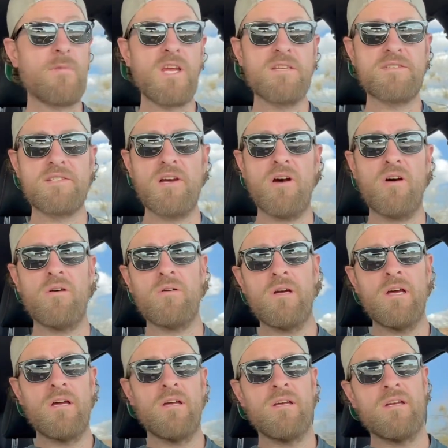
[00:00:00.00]
So
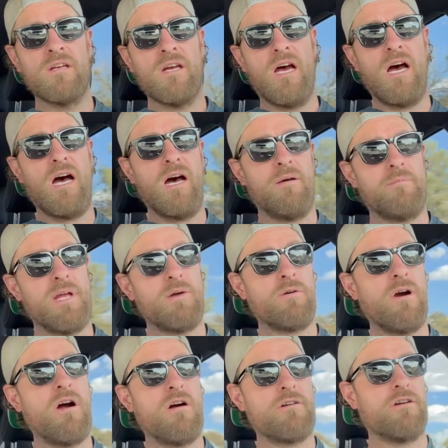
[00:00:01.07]
they
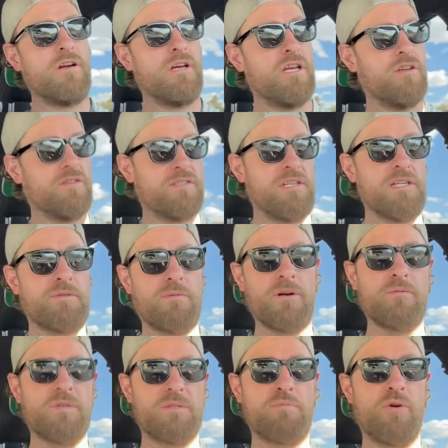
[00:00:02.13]
were harder on heels. This
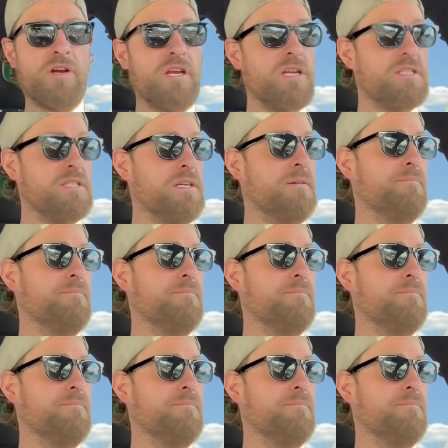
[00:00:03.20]
one was pretty easy.